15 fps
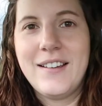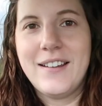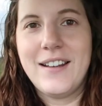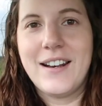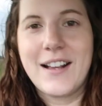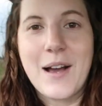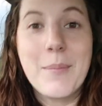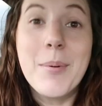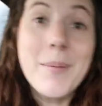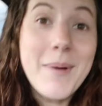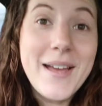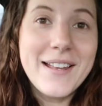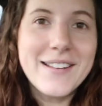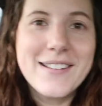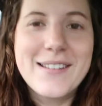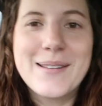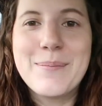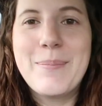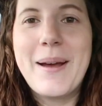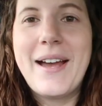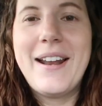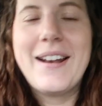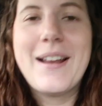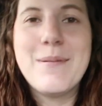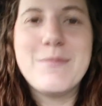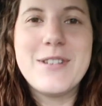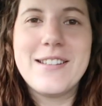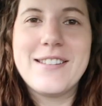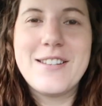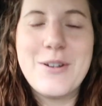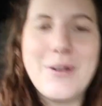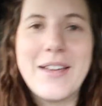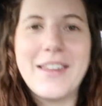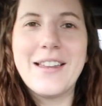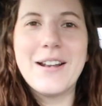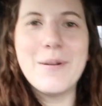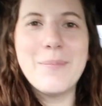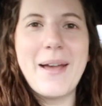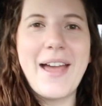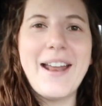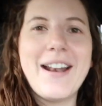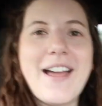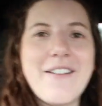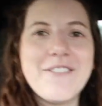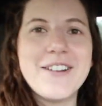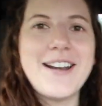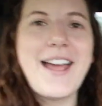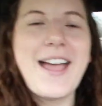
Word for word: in a couple months, but I'm just doing a little bit every